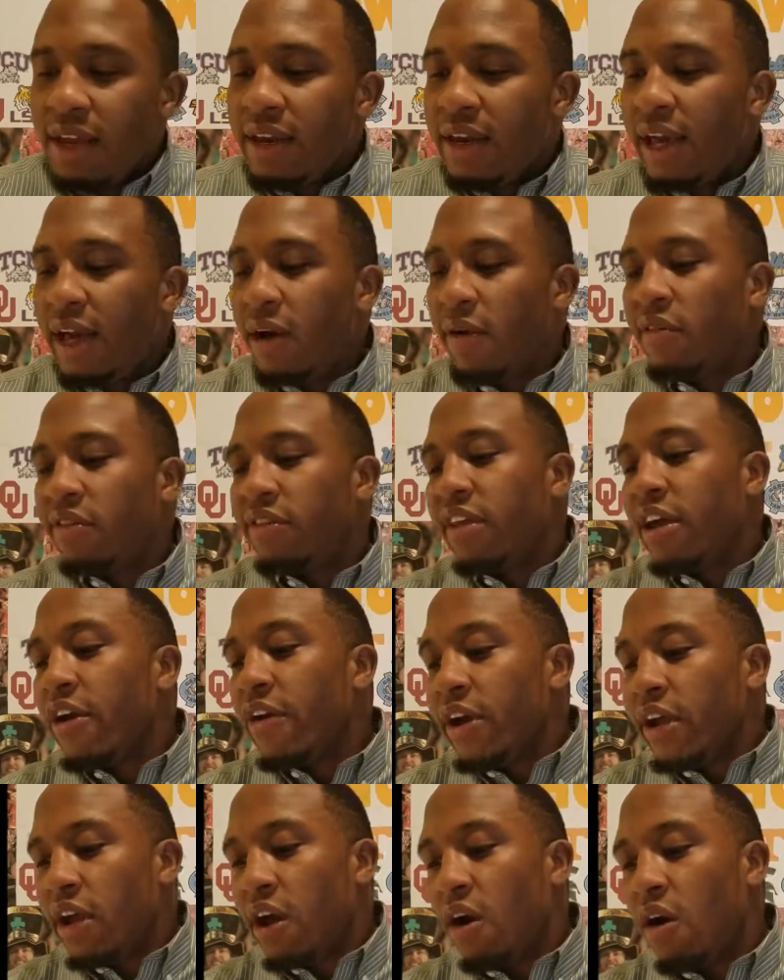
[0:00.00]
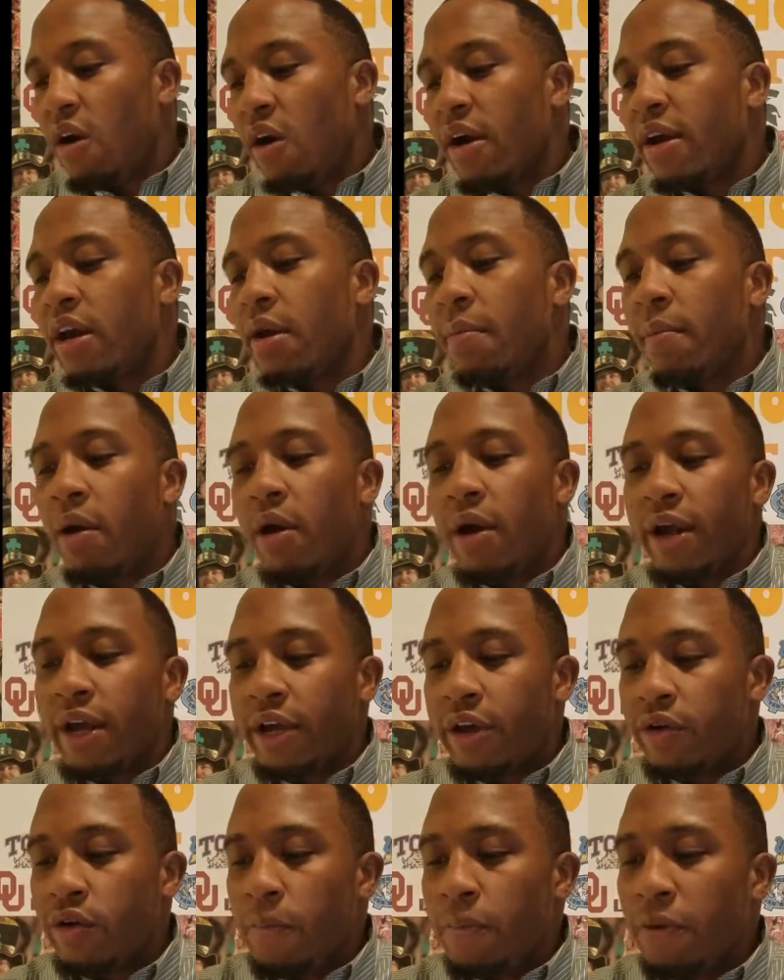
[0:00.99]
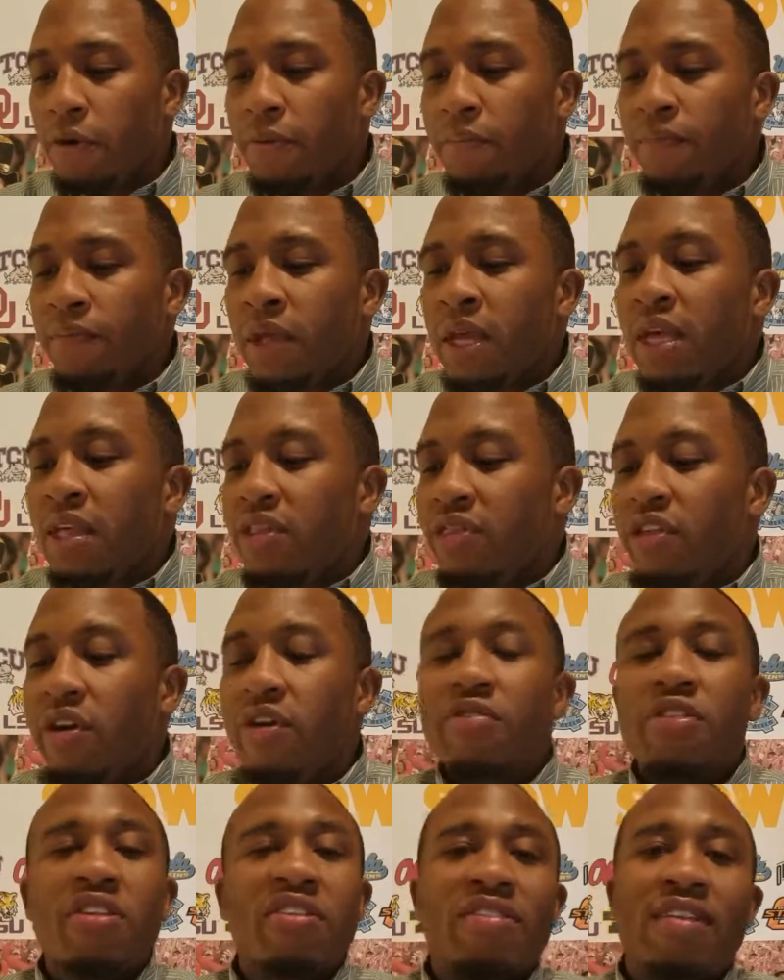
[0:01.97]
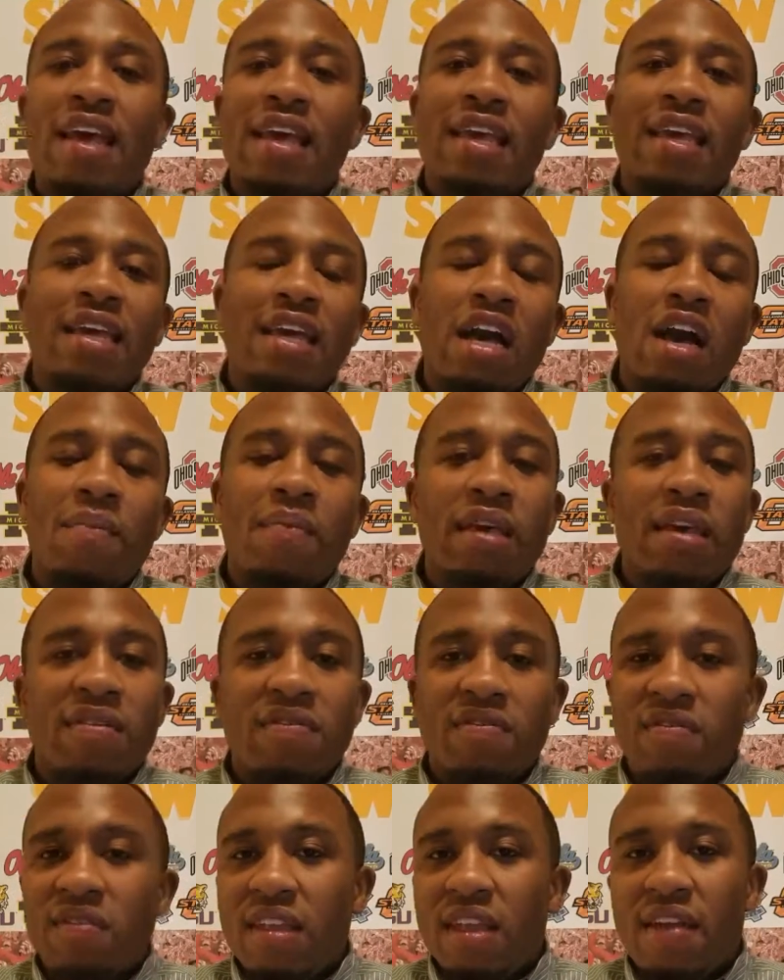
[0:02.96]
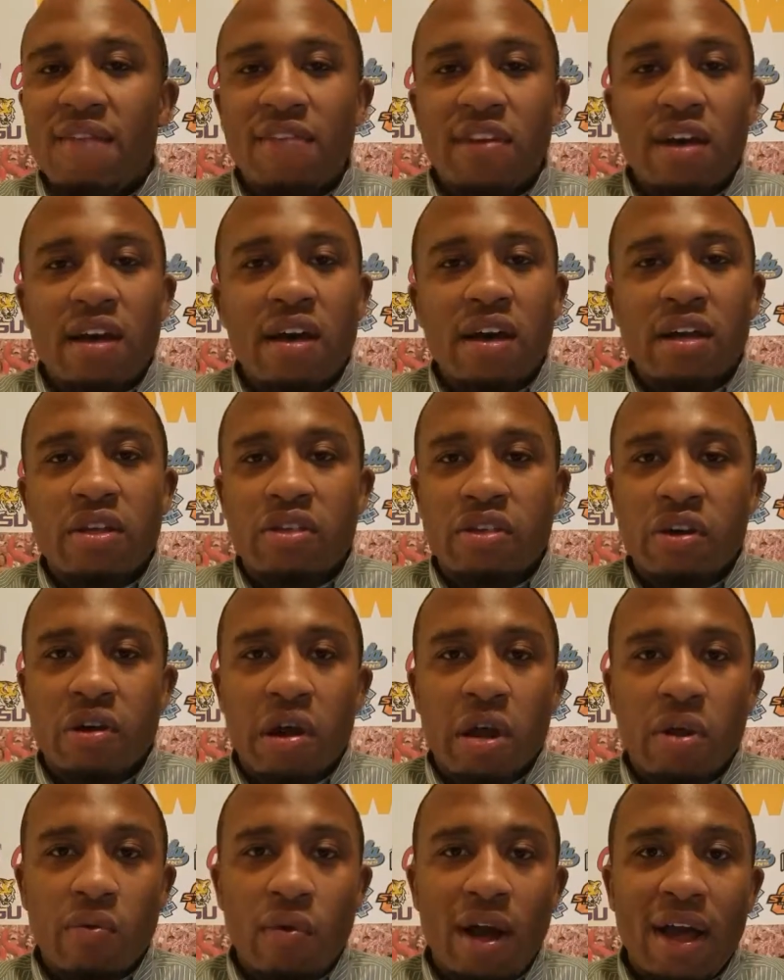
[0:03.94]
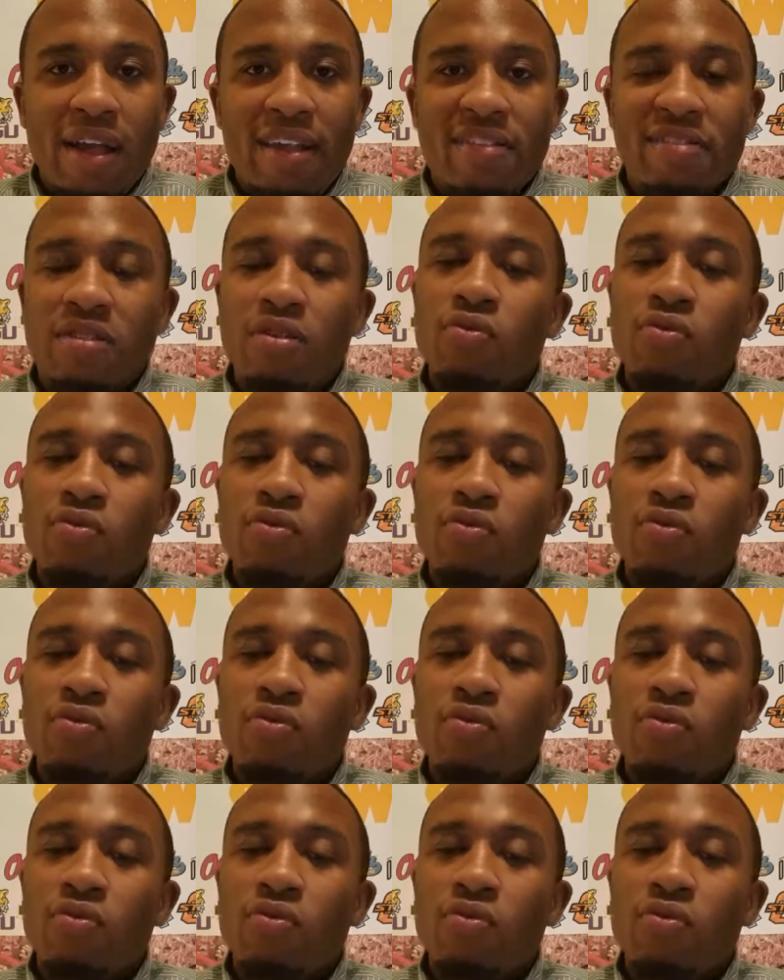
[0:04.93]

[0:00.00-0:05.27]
Now, Derek Carr and Amari Cooper, they're the second coming of Steve Young and Jerry Rice.